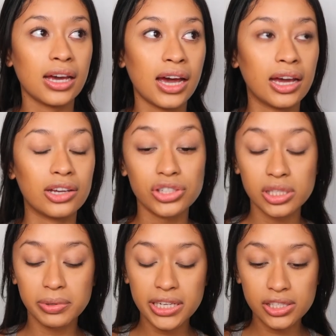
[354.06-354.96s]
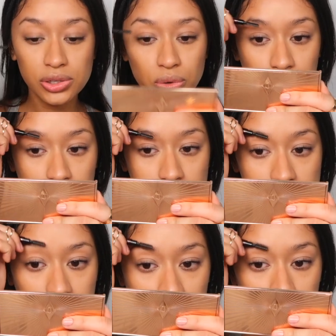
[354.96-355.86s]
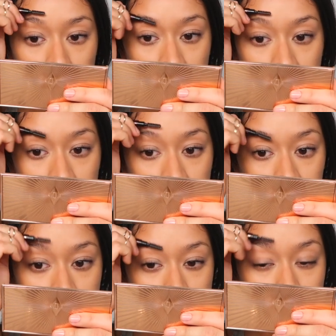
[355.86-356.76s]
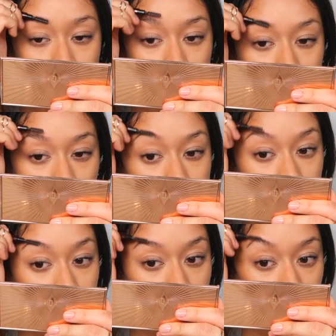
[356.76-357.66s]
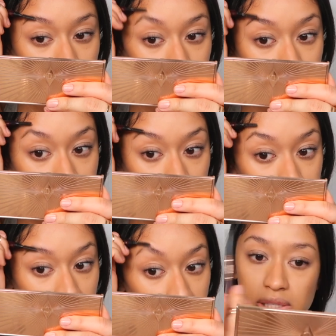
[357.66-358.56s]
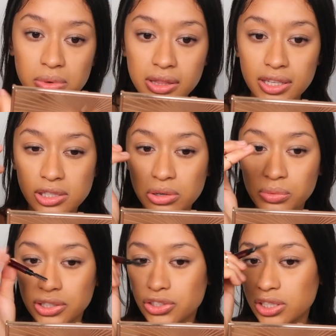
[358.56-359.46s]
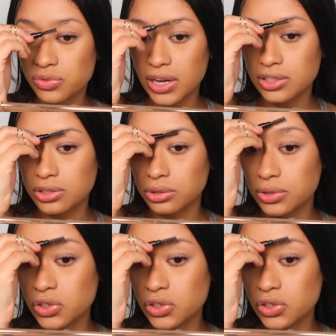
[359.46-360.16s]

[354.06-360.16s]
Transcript: I just placed an order to get one. So it should be coming in the mail anytime now. This one, this one works just fine too.